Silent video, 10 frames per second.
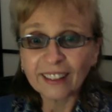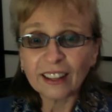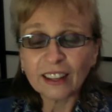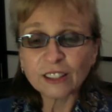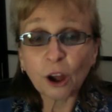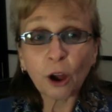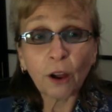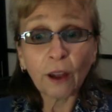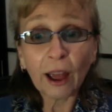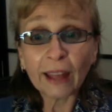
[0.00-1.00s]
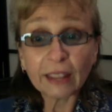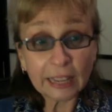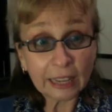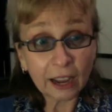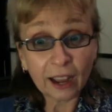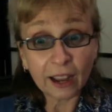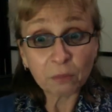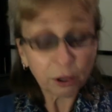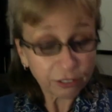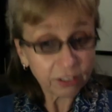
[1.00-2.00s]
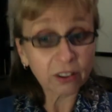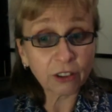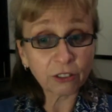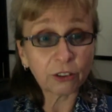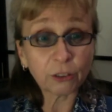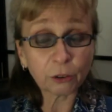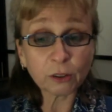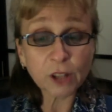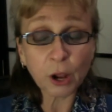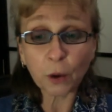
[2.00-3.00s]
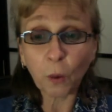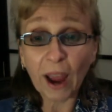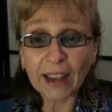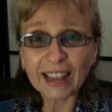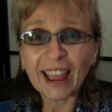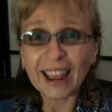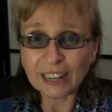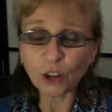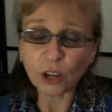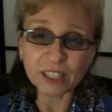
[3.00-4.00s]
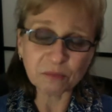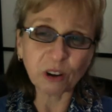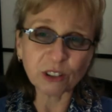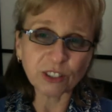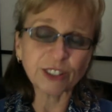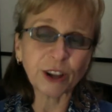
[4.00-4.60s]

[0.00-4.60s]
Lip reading: So the postures I choose are also quite energizing postures.